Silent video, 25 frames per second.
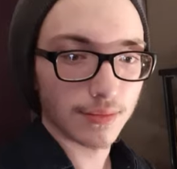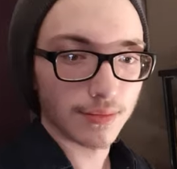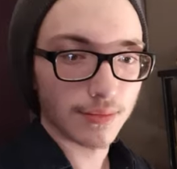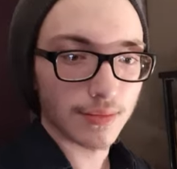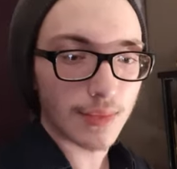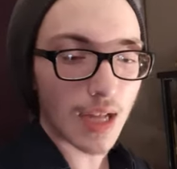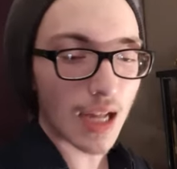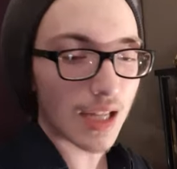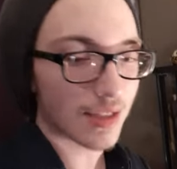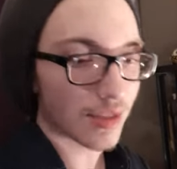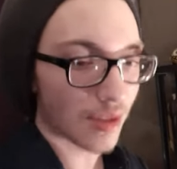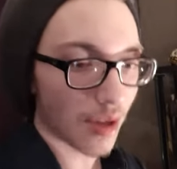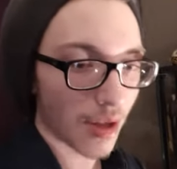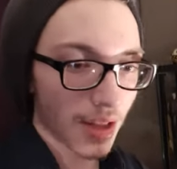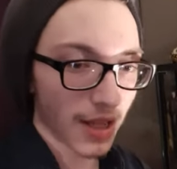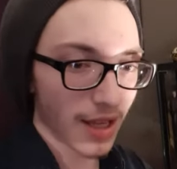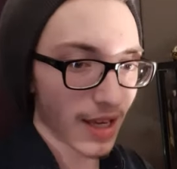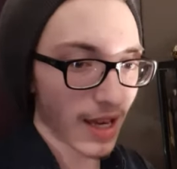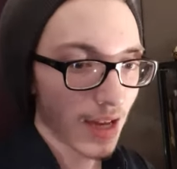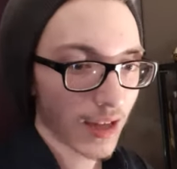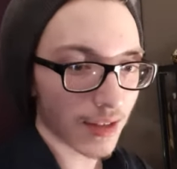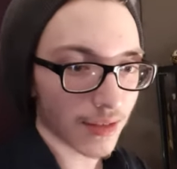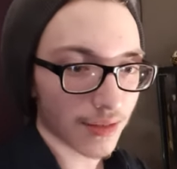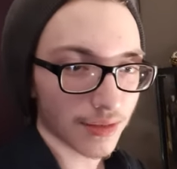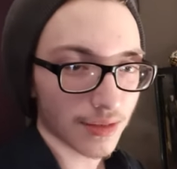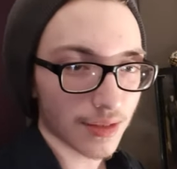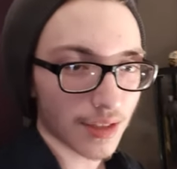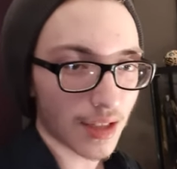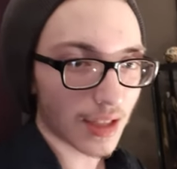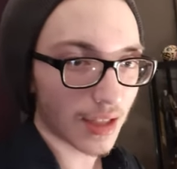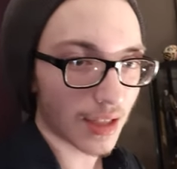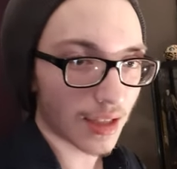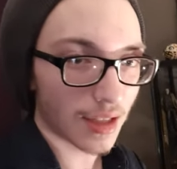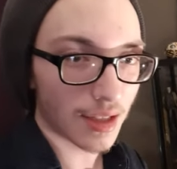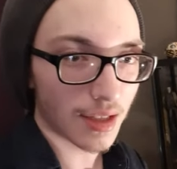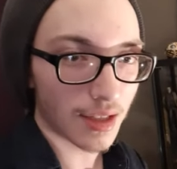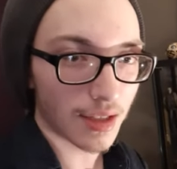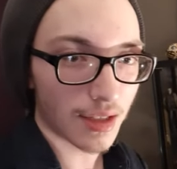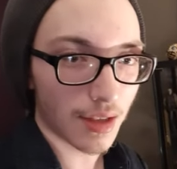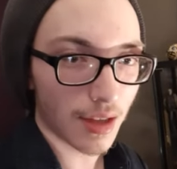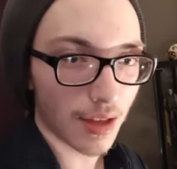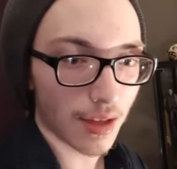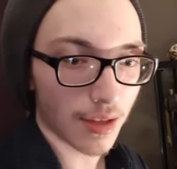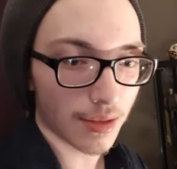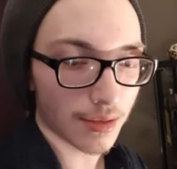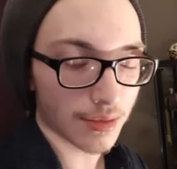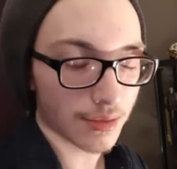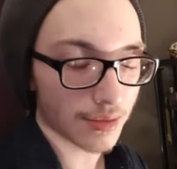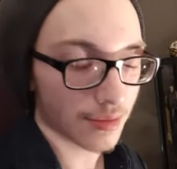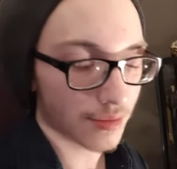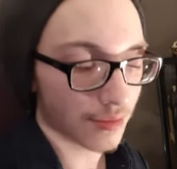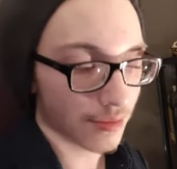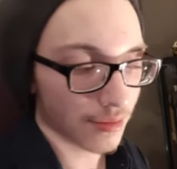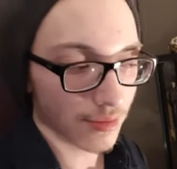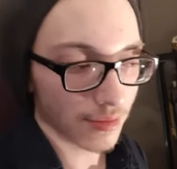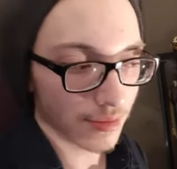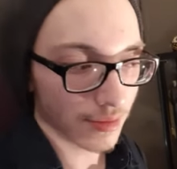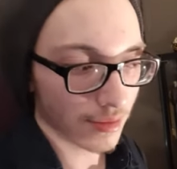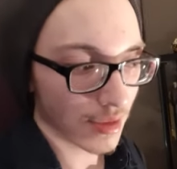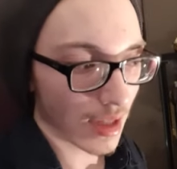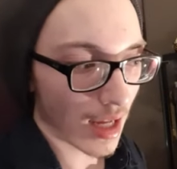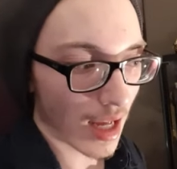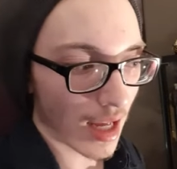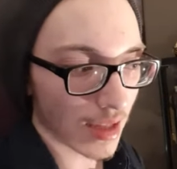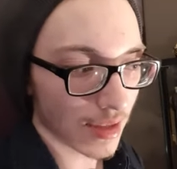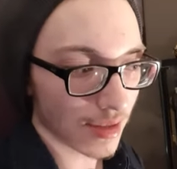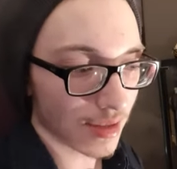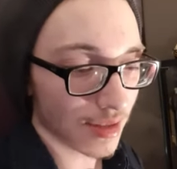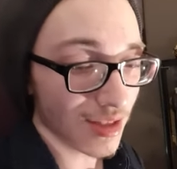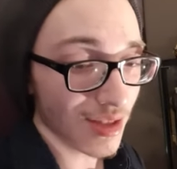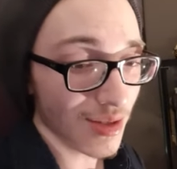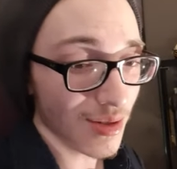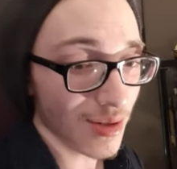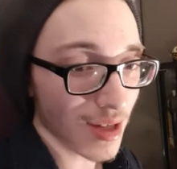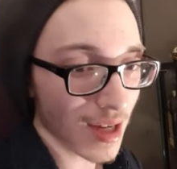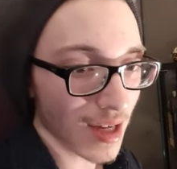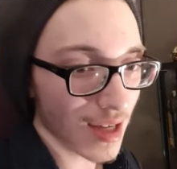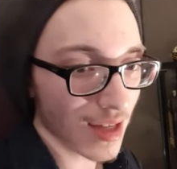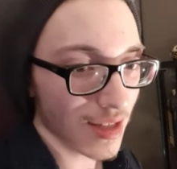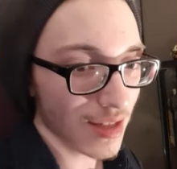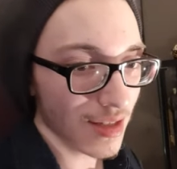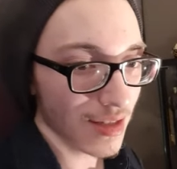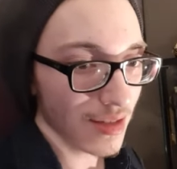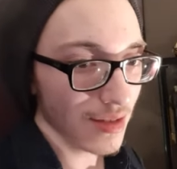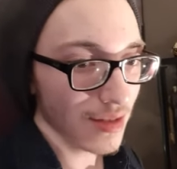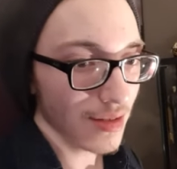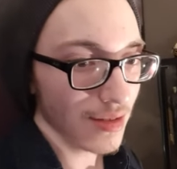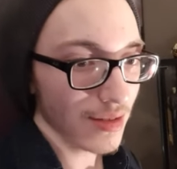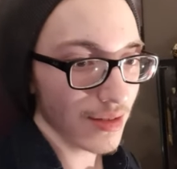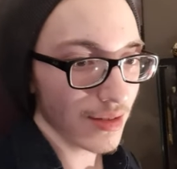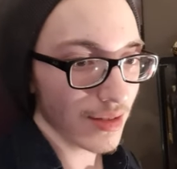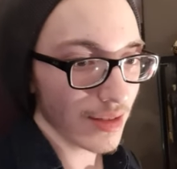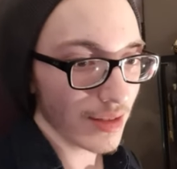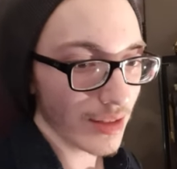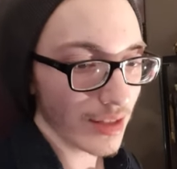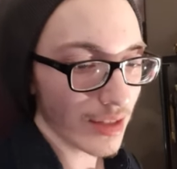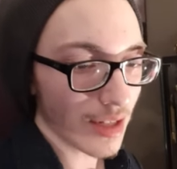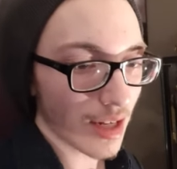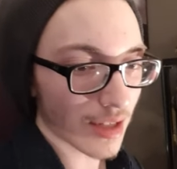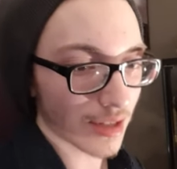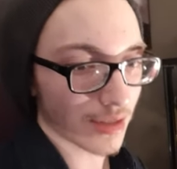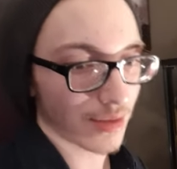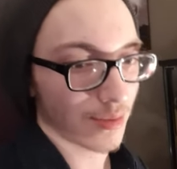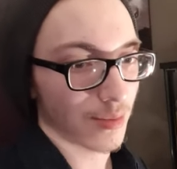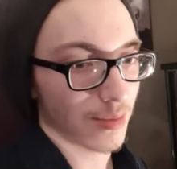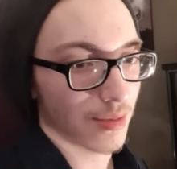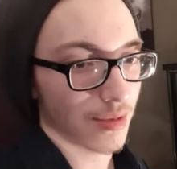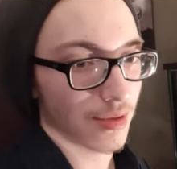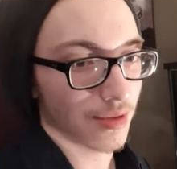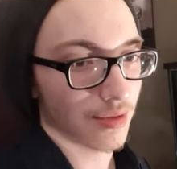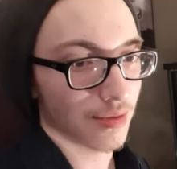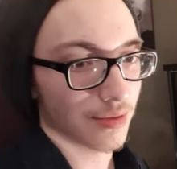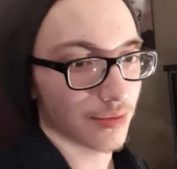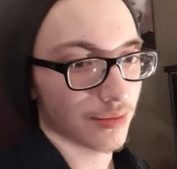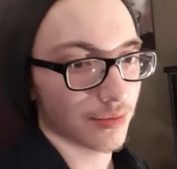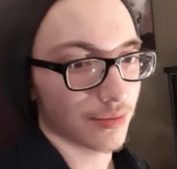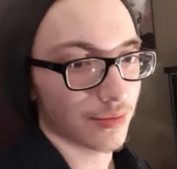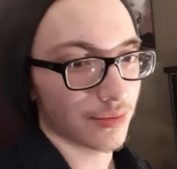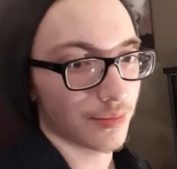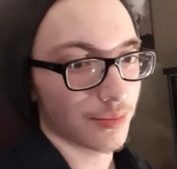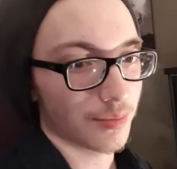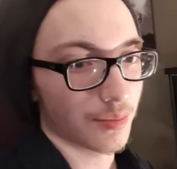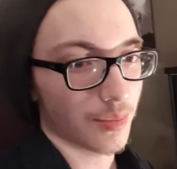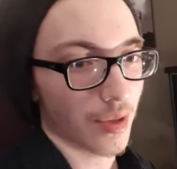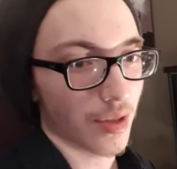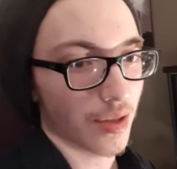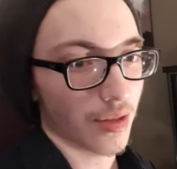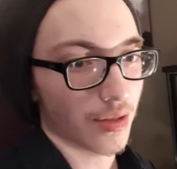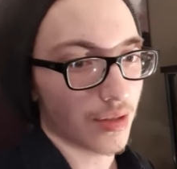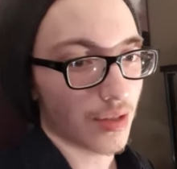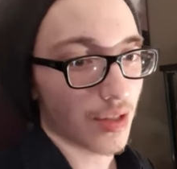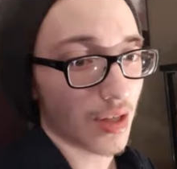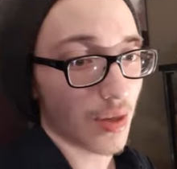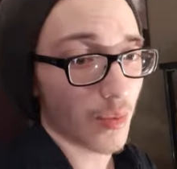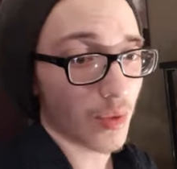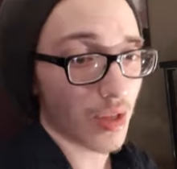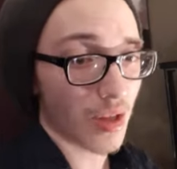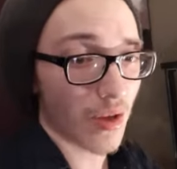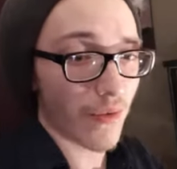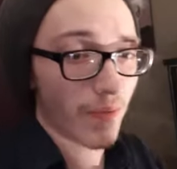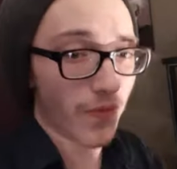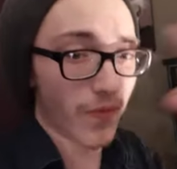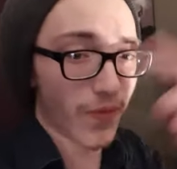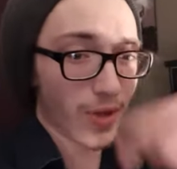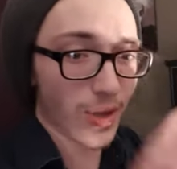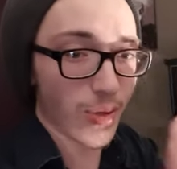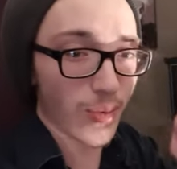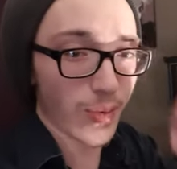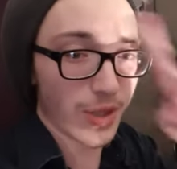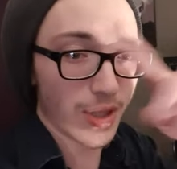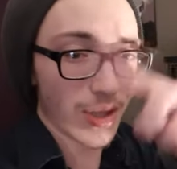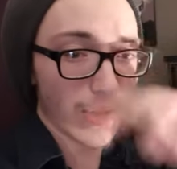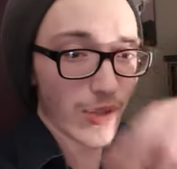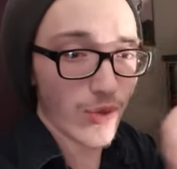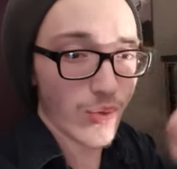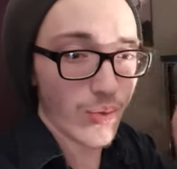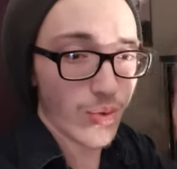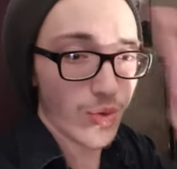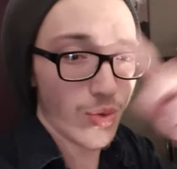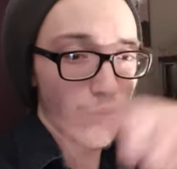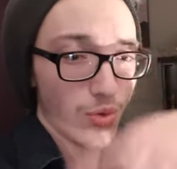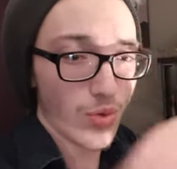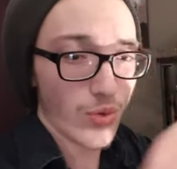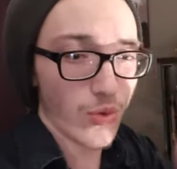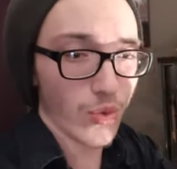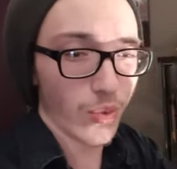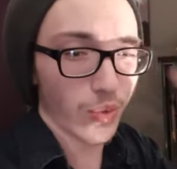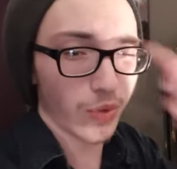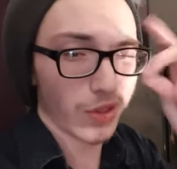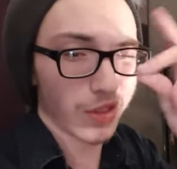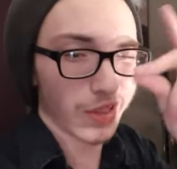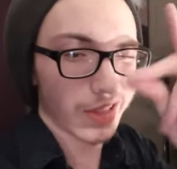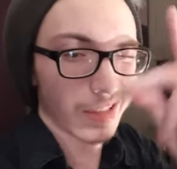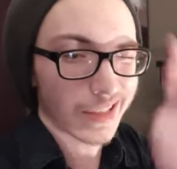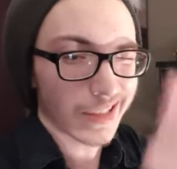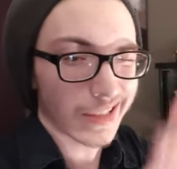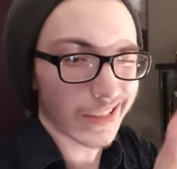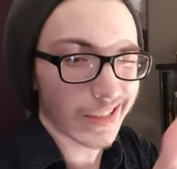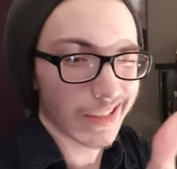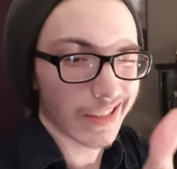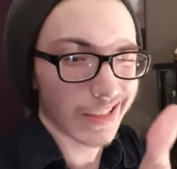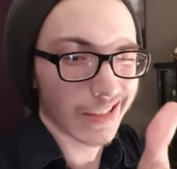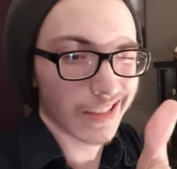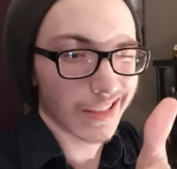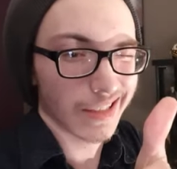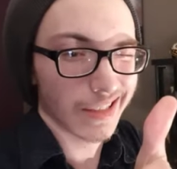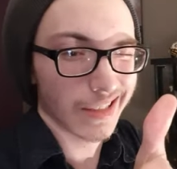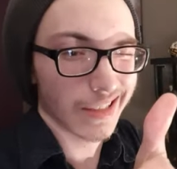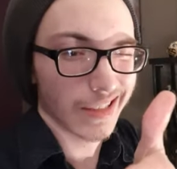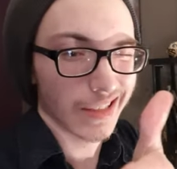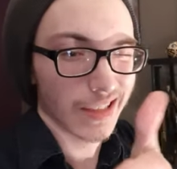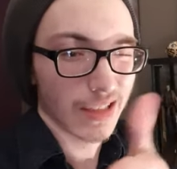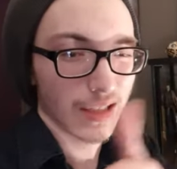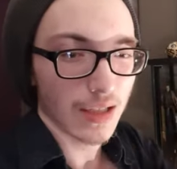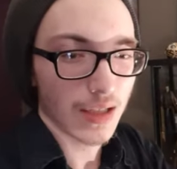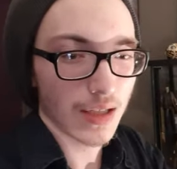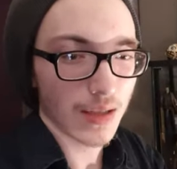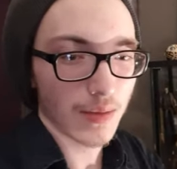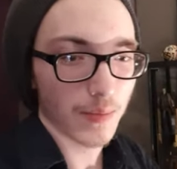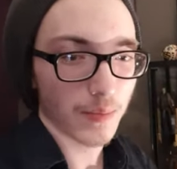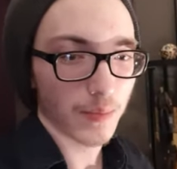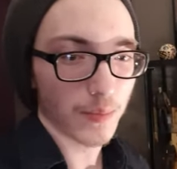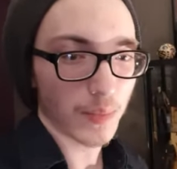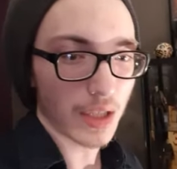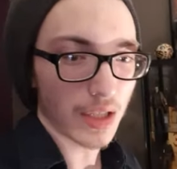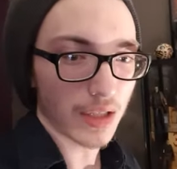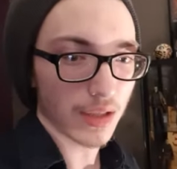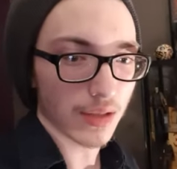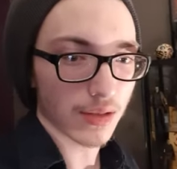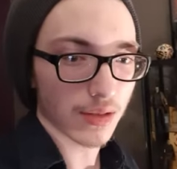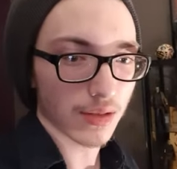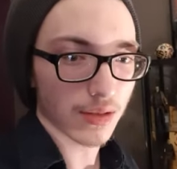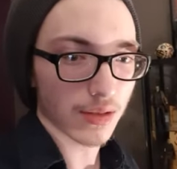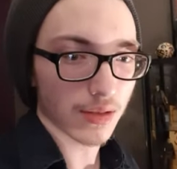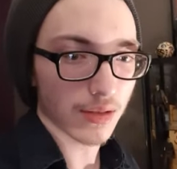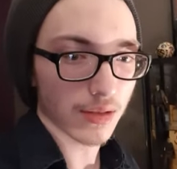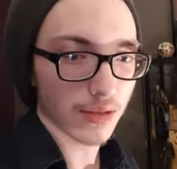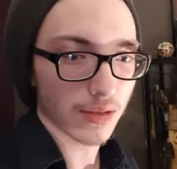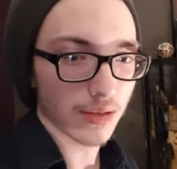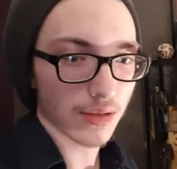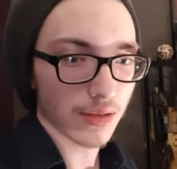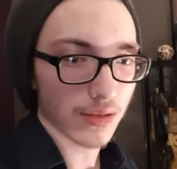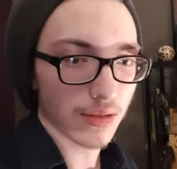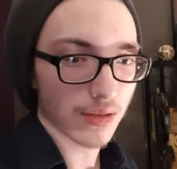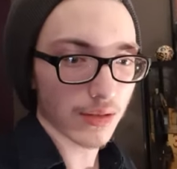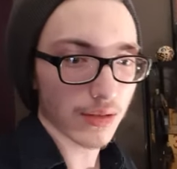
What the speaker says: that's all I got. I'll see you guys in the next one. But without further ado, peace.